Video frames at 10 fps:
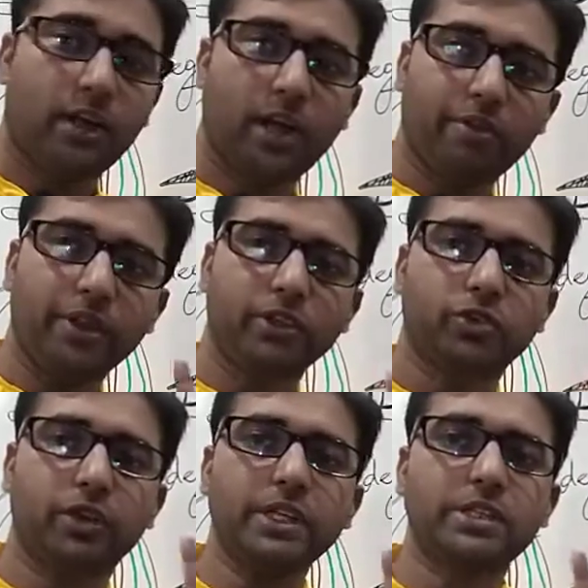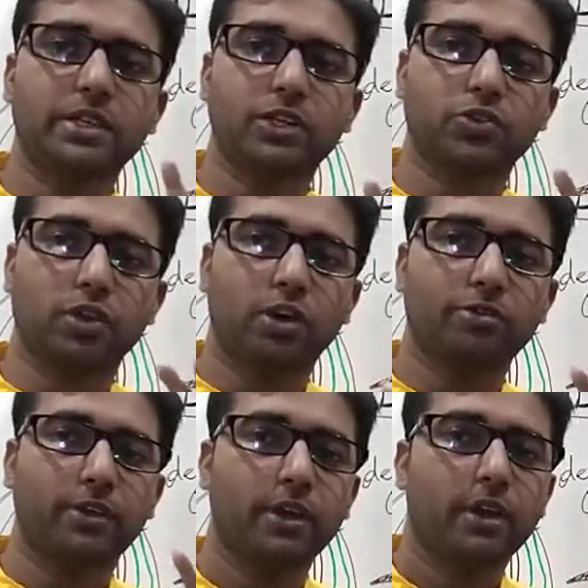having 3 sets of
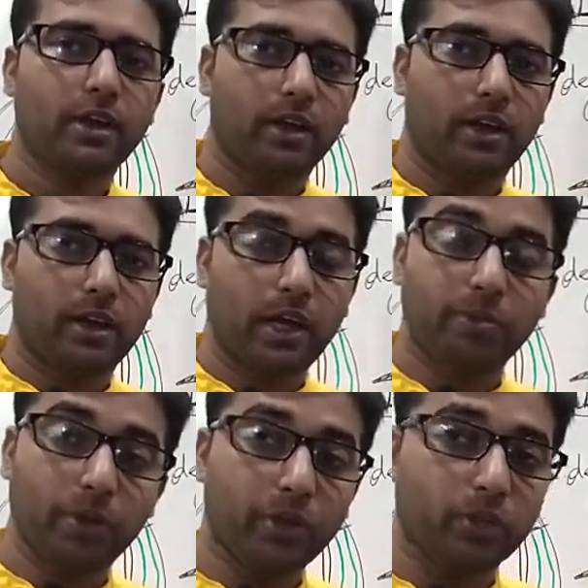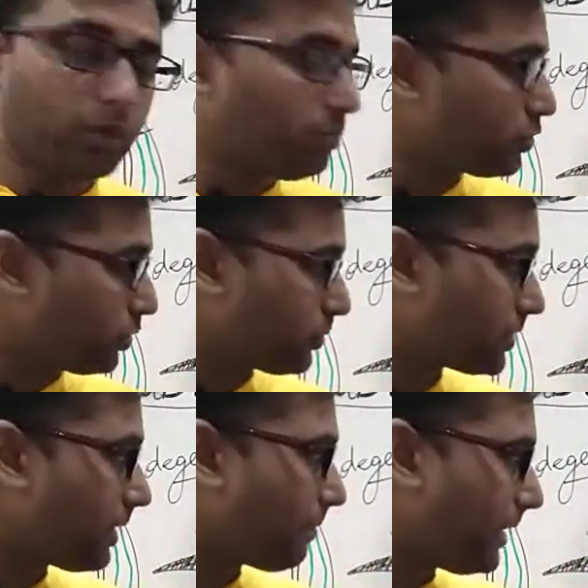haploid
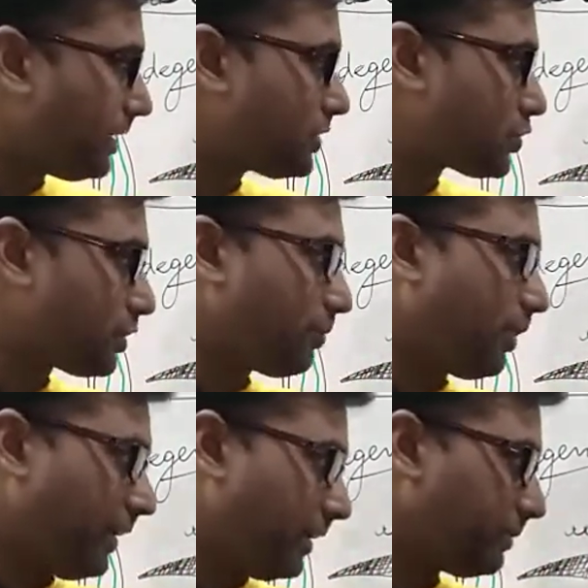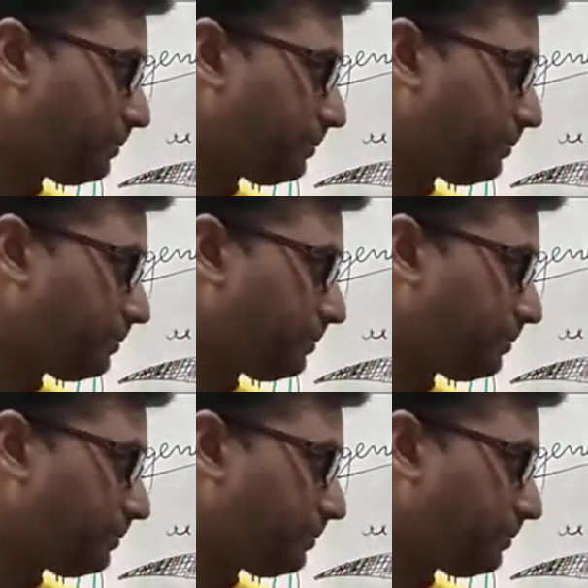chromosomes, that is triploid.